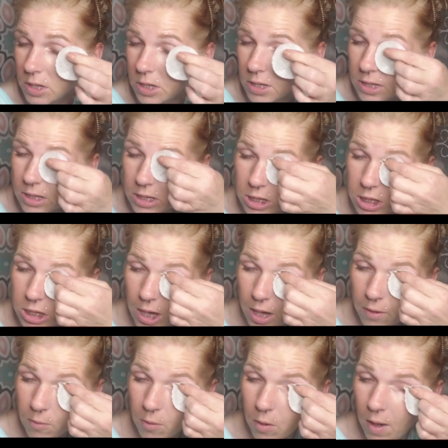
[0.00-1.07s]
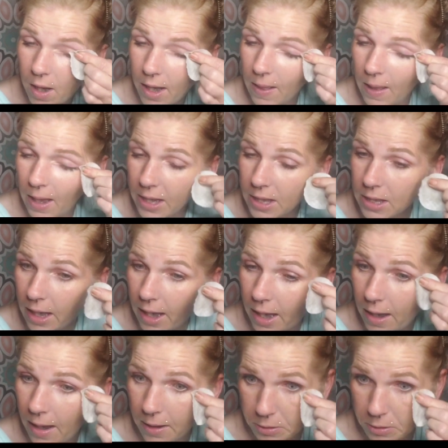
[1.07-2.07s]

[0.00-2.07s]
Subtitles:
just in general, I like that.